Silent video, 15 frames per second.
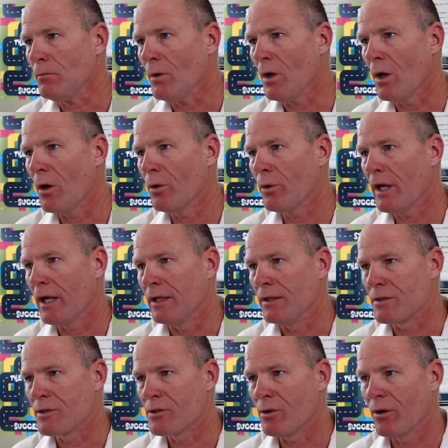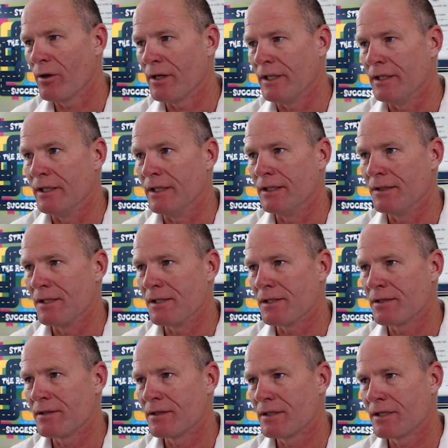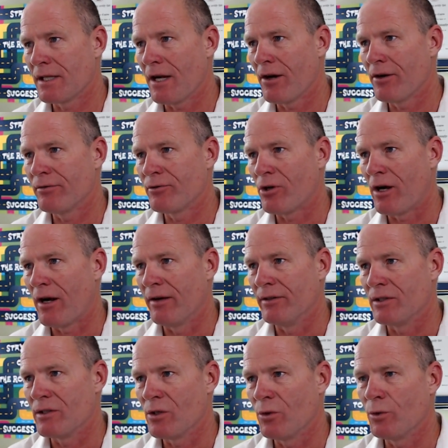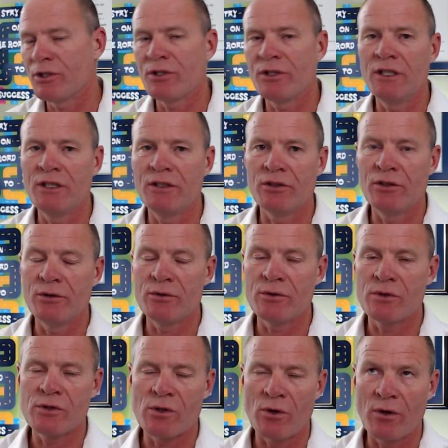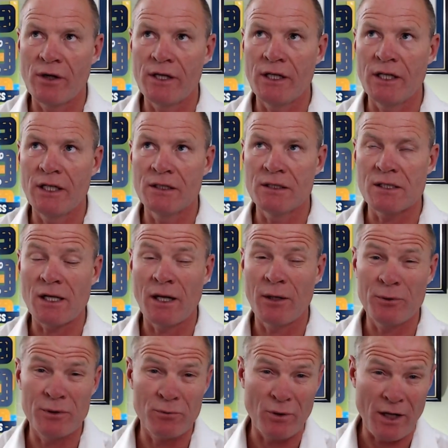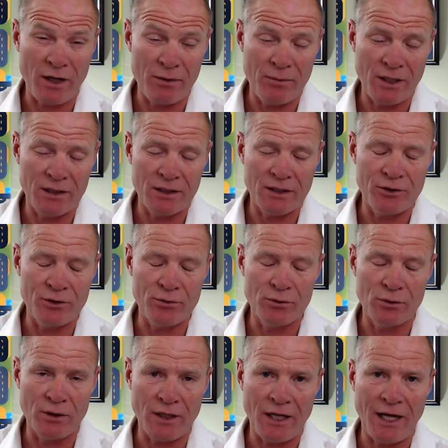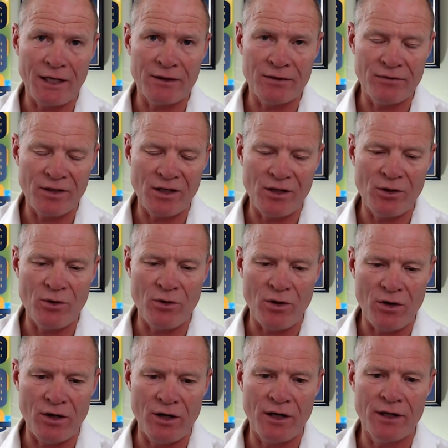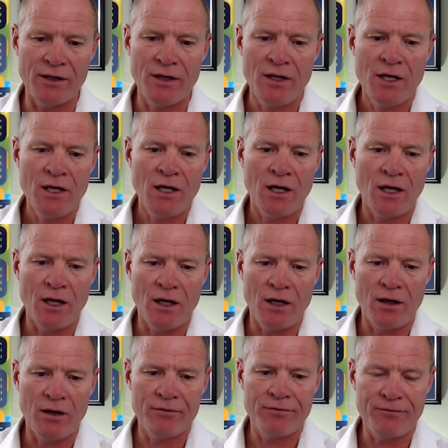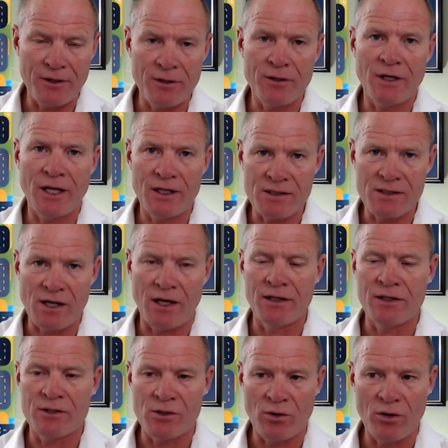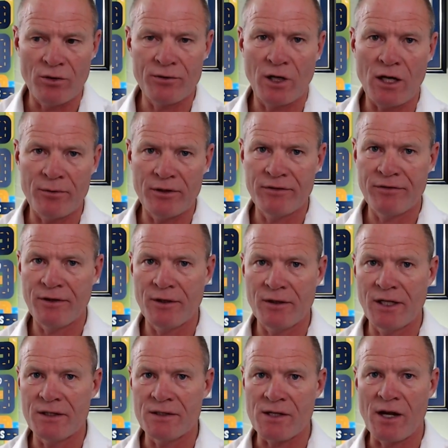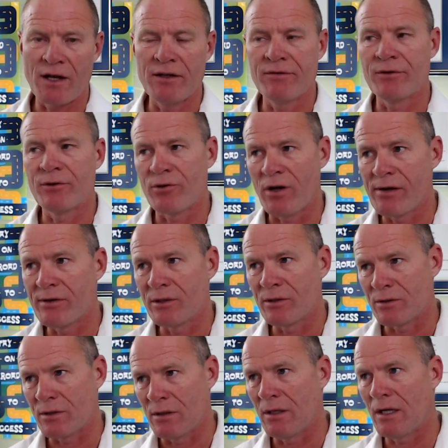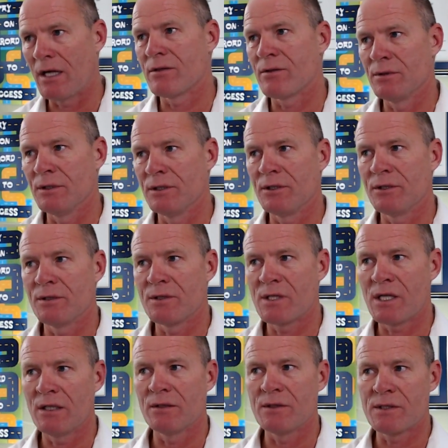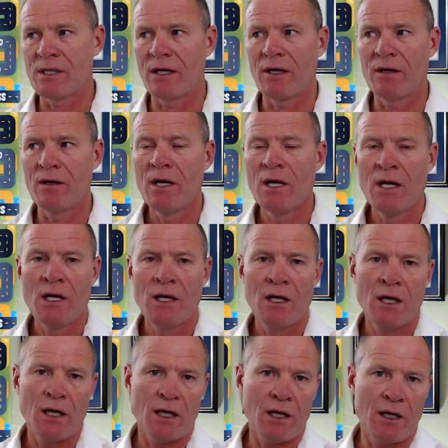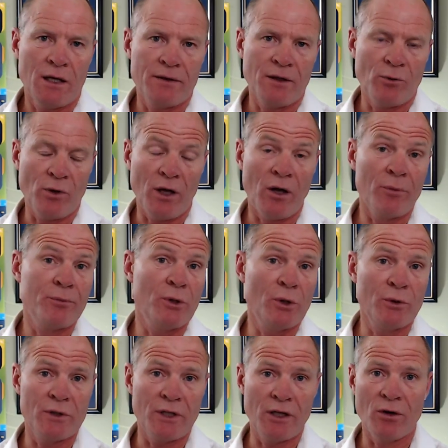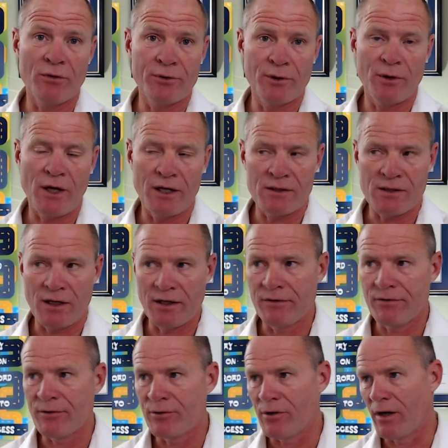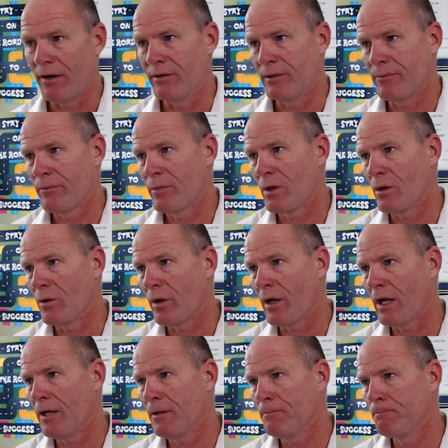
Okay, Sorry is scared of driving. So what you need to do, Sorry, is I would recommend that you look at the video on fear and anxiety. So overcoming fear and anxiety for driving. There's lots of really good skills there that will help you to get over your anxiety for driving. Okay.